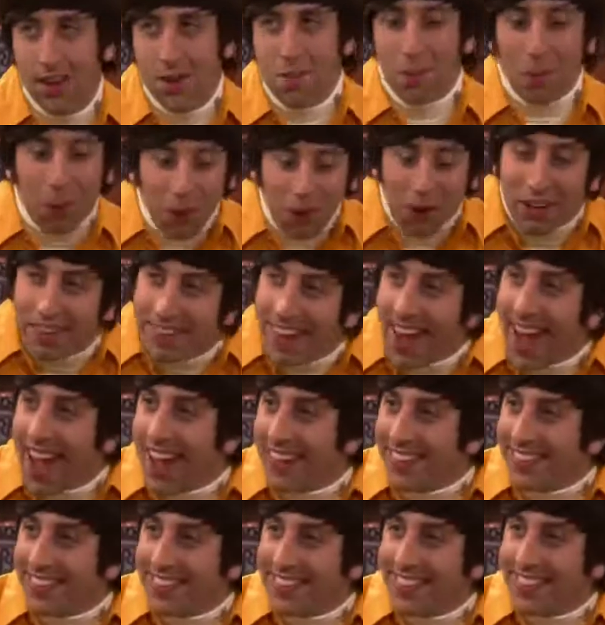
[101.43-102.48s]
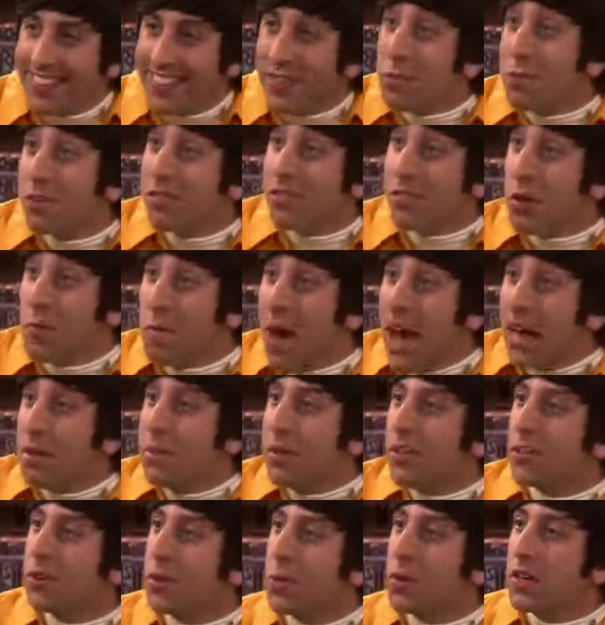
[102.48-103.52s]
Bernadette. She was so mad at
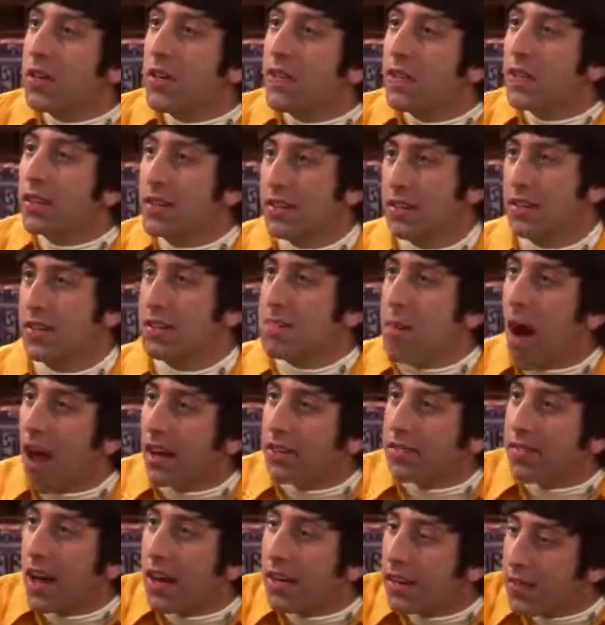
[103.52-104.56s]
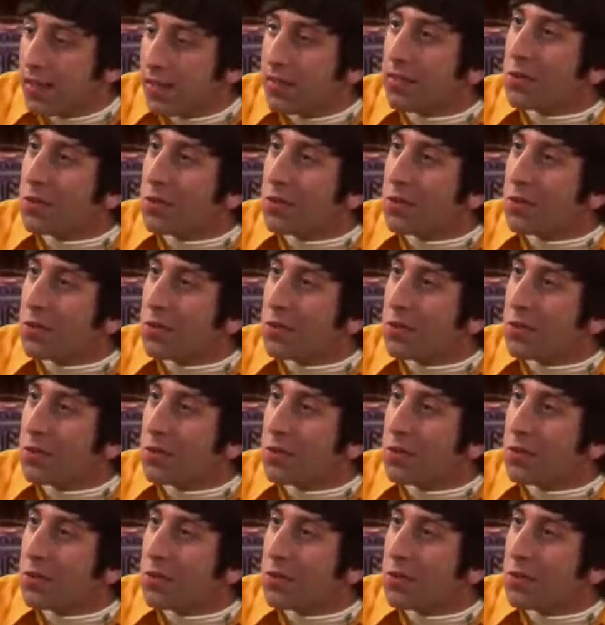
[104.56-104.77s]
me, she wouldn't even listen to my side of the